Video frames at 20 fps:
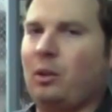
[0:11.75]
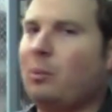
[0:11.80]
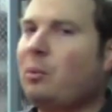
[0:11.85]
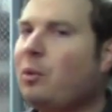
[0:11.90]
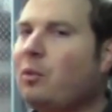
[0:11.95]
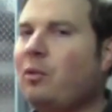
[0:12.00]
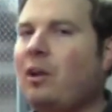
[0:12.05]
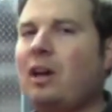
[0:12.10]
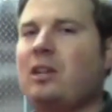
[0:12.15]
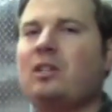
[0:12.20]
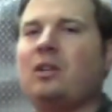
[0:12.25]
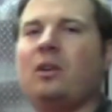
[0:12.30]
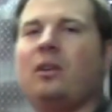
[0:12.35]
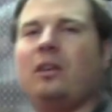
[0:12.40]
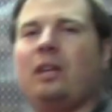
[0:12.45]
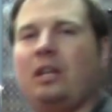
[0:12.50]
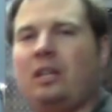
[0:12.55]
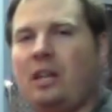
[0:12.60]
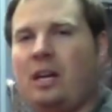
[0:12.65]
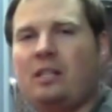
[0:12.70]
The
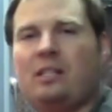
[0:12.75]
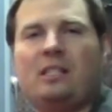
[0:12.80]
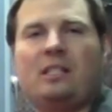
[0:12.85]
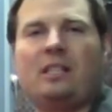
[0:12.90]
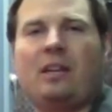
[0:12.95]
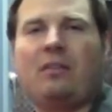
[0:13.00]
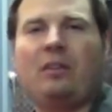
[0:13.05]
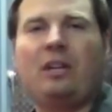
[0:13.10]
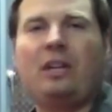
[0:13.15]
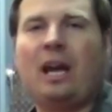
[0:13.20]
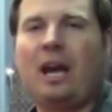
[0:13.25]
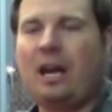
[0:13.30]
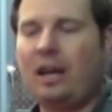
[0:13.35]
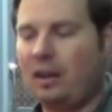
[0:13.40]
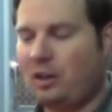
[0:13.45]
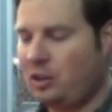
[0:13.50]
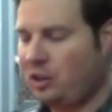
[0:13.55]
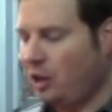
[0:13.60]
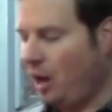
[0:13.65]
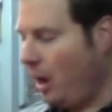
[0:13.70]
professional that does this every day
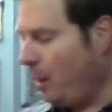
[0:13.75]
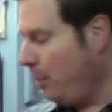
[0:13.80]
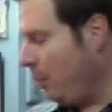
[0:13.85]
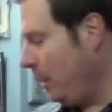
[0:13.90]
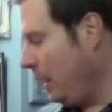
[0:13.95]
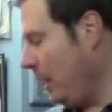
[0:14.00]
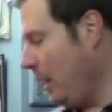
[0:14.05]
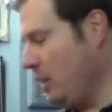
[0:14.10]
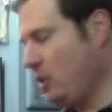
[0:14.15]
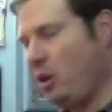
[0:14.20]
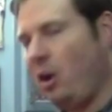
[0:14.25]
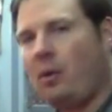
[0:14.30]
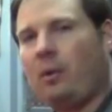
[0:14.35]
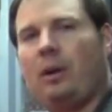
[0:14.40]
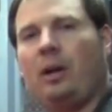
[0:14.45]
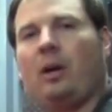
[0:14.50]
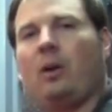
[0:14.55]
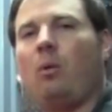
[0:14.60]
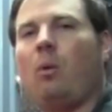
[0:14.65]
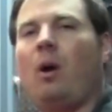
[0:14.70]
in a shop has
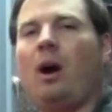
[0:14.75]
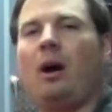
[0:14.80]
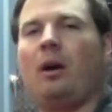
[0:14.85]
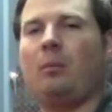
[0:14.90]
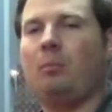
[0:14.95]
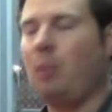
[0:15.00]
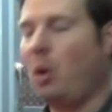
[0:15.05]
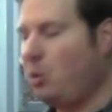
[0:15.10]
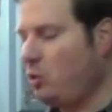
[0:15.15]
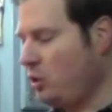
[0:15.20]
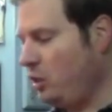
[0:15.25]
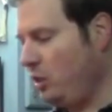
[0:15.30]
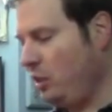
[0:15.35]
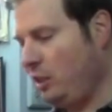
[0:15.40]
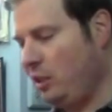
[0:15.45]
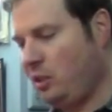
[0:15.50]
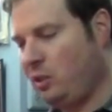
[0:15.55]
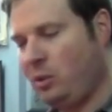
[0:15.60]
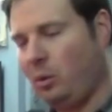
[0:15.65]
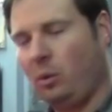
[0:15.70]
already acquired most of
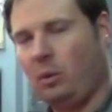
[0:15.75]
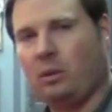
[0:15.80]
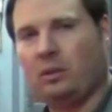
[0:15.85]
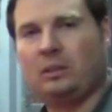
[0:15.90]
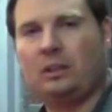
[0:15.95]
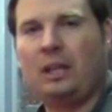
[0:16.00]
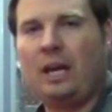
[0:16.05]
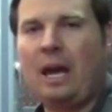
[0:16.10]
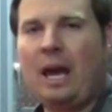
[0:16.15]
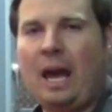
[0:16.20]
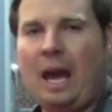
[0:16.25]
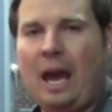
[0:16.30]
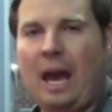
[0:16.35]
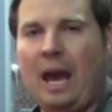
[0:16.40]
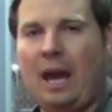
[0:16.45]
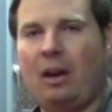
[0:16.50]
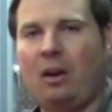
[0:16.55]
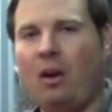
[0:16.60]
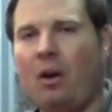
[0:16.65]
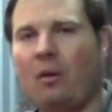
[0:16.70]
these tools
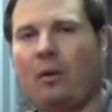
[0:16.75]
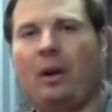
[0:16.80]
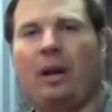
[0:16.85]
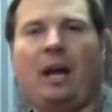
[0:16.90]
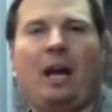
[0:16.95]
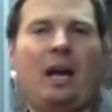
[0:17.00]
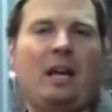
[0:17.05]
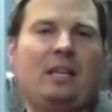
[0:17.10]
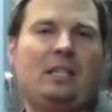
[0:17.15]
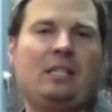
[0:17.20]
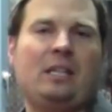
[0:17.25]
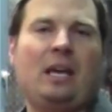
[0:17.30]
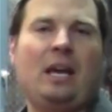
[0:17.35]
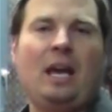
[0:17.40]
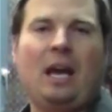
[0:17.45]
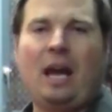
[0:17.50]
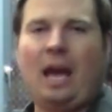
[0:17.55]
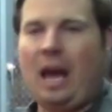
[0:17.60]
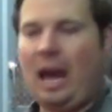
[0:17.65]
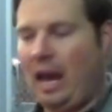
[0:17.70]
and already has
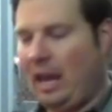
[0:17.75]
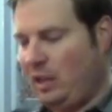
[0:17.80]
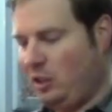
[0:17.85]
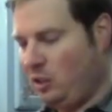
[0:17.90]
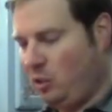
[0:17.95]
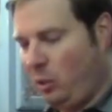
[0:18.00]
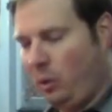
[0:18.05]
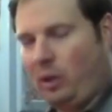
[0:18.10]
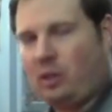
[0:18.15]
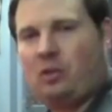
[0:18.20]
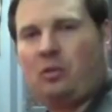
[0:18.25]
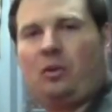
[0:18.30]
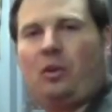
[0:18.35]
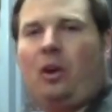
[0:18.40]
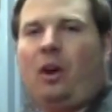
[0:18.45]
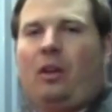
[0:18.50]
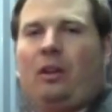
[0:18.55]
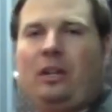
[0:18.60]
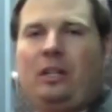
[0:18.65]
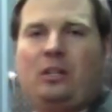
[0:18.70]
a source
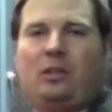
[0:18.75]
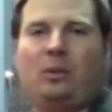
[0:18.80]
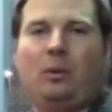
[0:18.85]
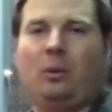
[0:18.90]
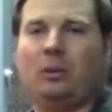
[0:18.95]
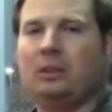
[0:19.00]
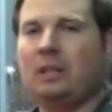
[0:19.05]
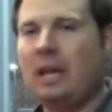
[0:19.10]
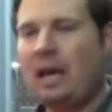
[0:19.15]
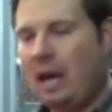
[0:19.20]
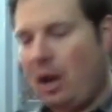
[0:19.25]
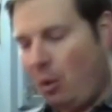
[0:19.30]
for all these tools.